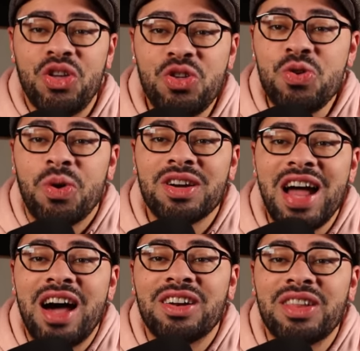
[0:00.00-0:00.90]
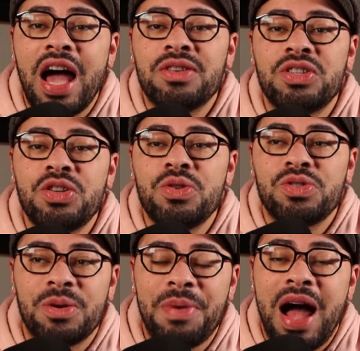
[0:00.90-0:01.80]
You are not allowed to
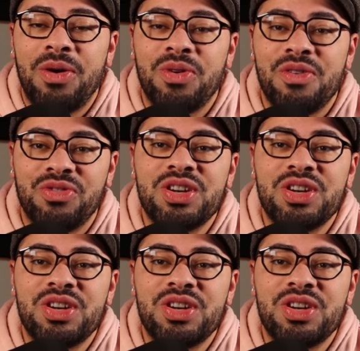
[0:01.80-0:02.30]
use your power of